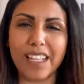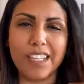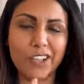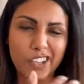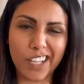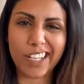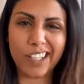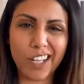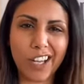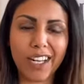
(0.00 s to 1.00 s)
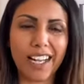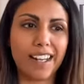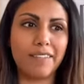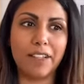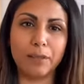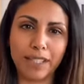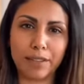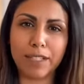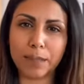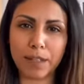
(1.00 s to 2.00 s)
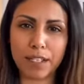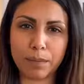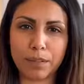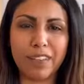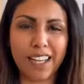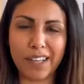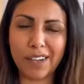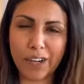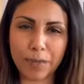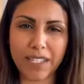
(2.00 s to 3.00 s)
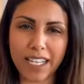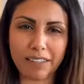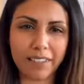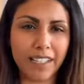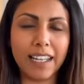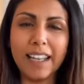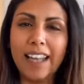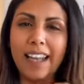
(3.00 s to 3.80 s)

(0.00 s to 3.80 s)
you drink a lot, and I feel really responsible for getting you home safely.